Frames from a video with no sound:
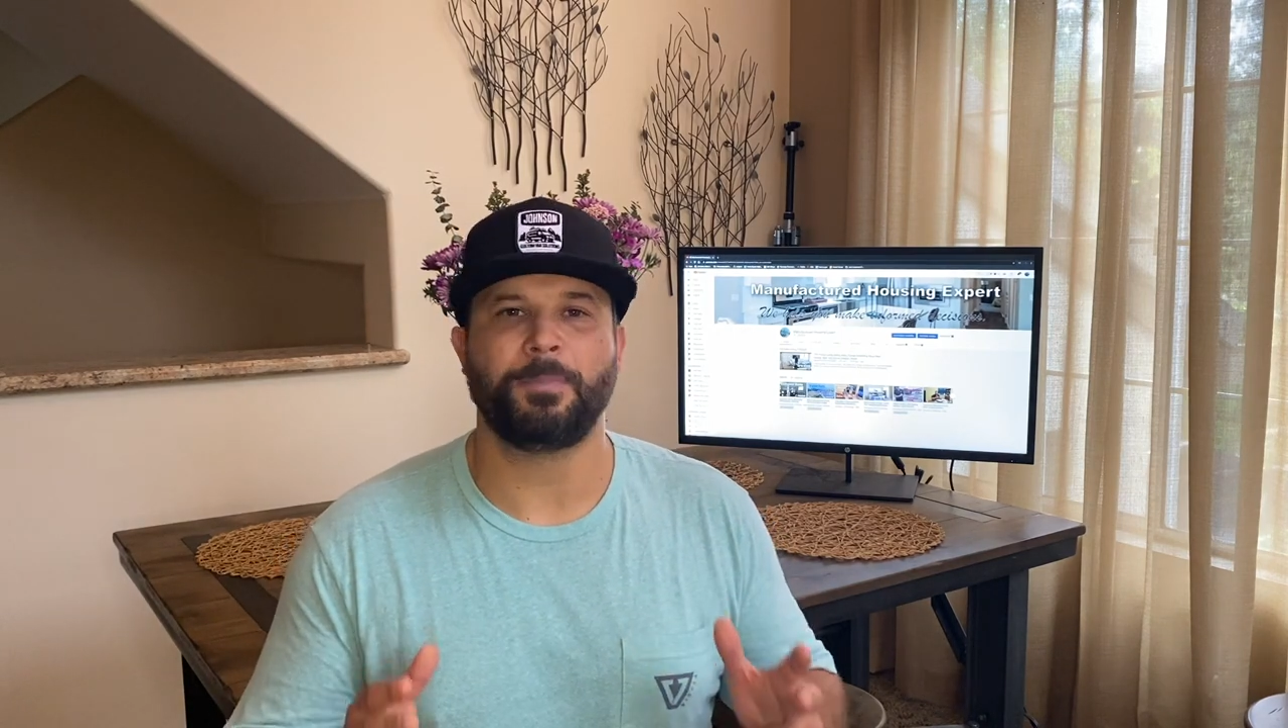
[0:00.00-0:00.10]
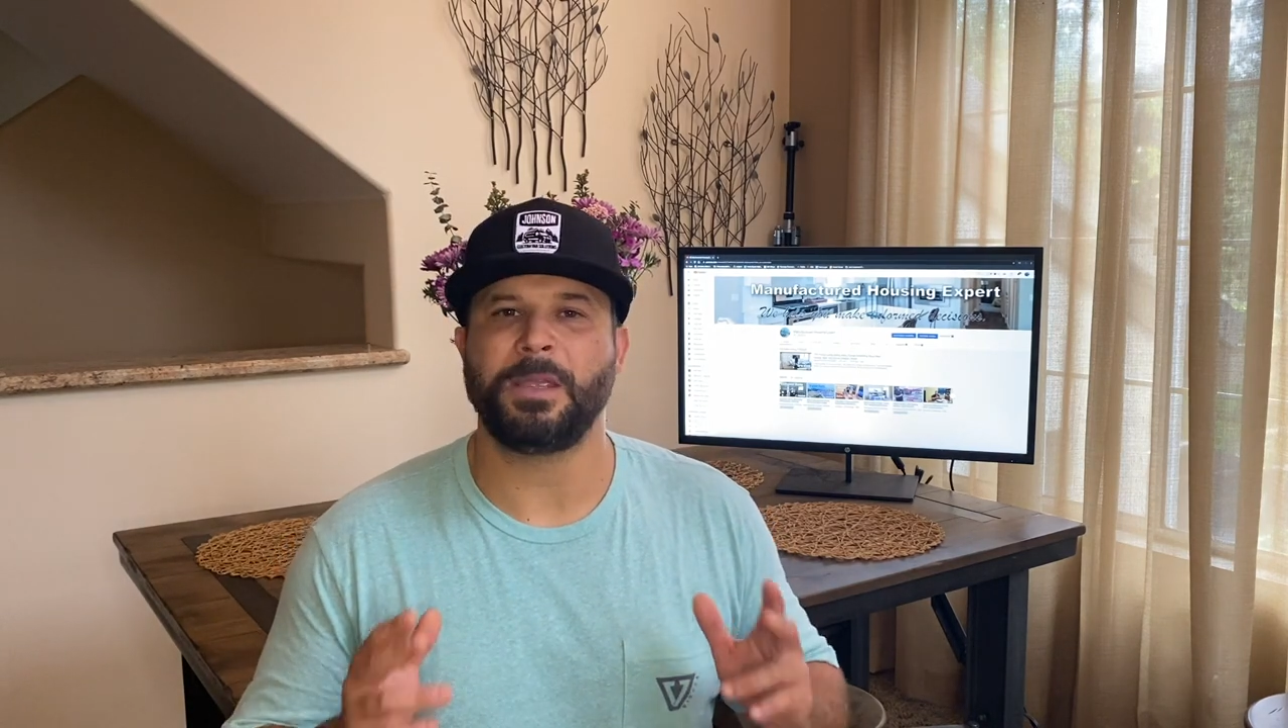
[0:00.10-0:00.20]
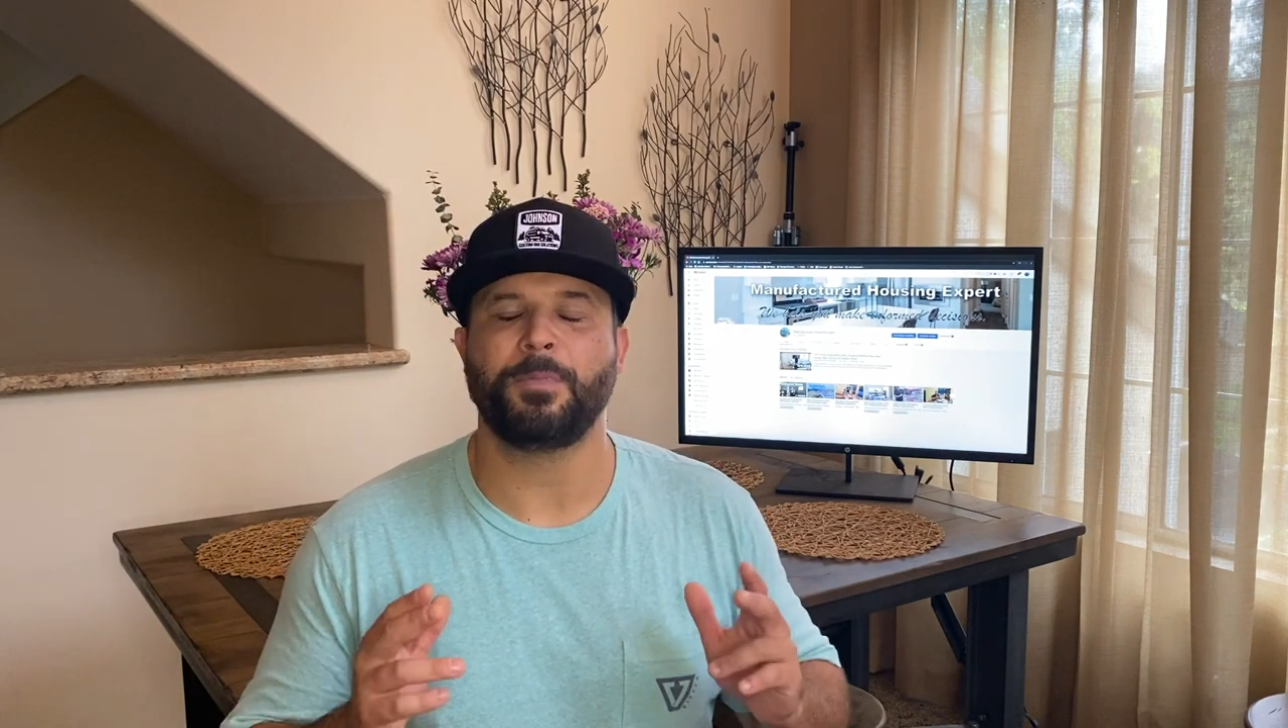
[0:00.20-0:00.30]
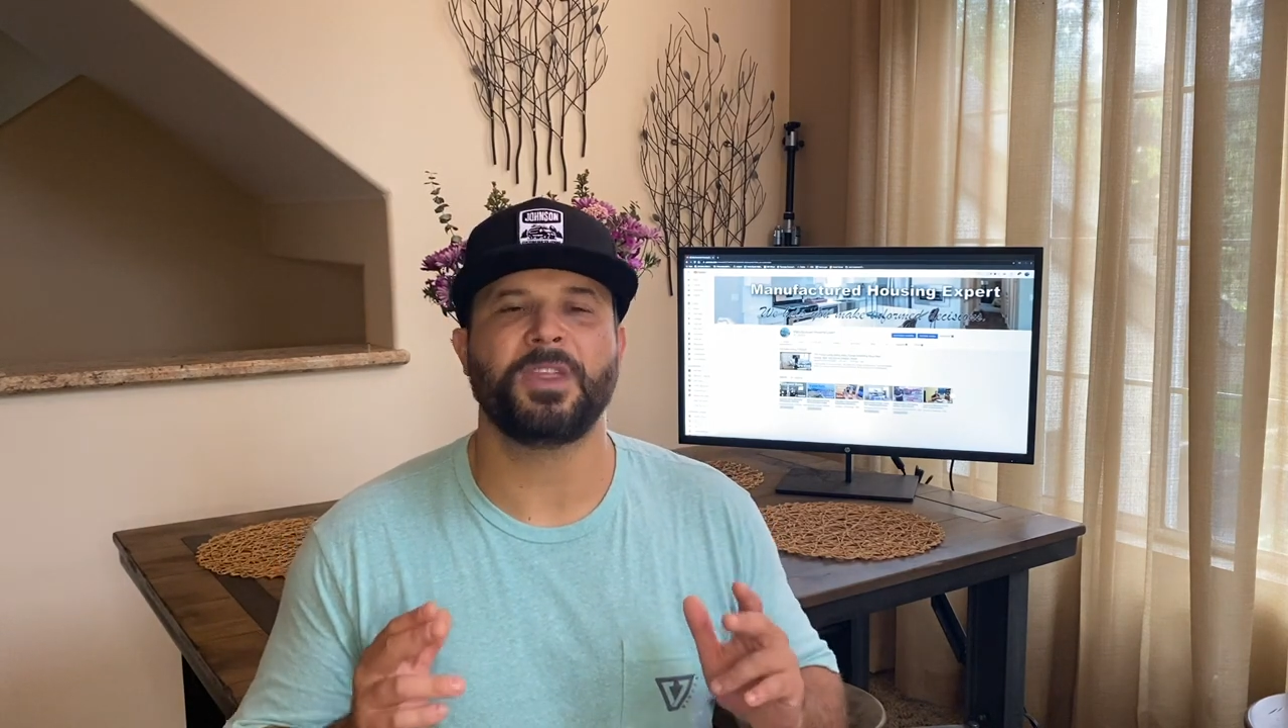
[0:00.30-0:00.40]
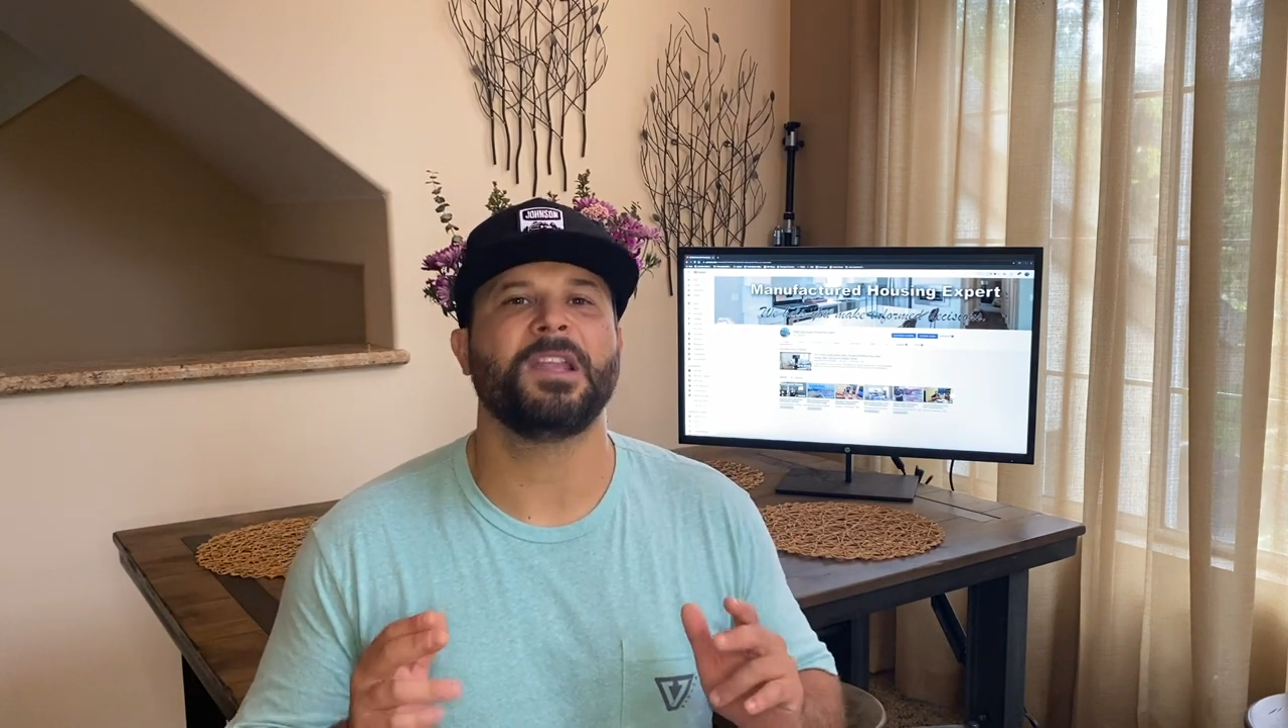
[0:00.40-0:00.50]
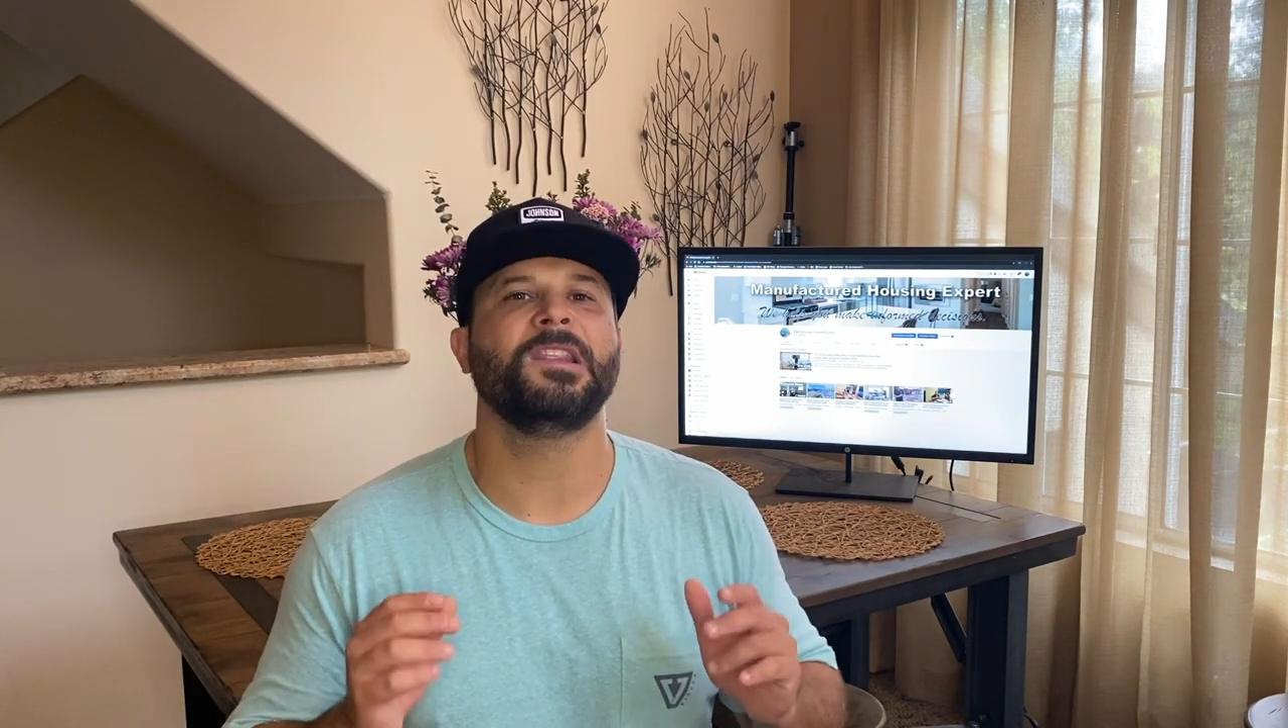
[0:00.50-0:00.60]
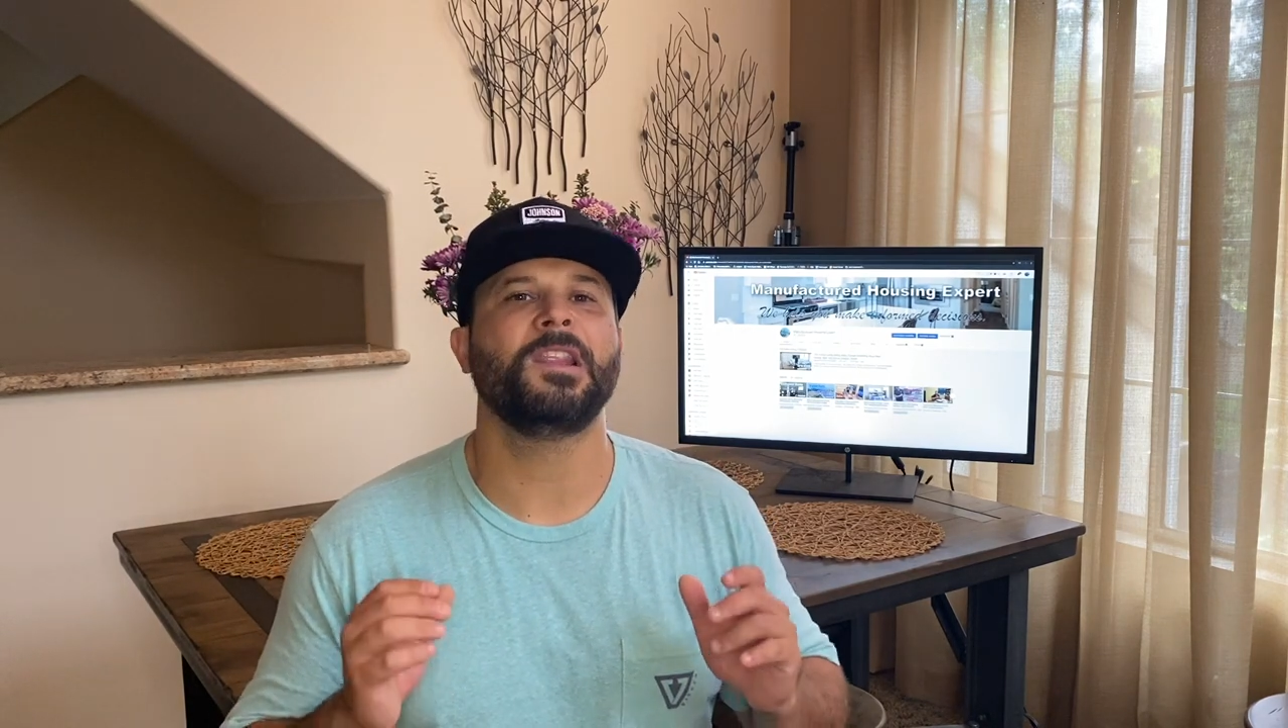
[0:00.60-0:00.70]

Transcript: people that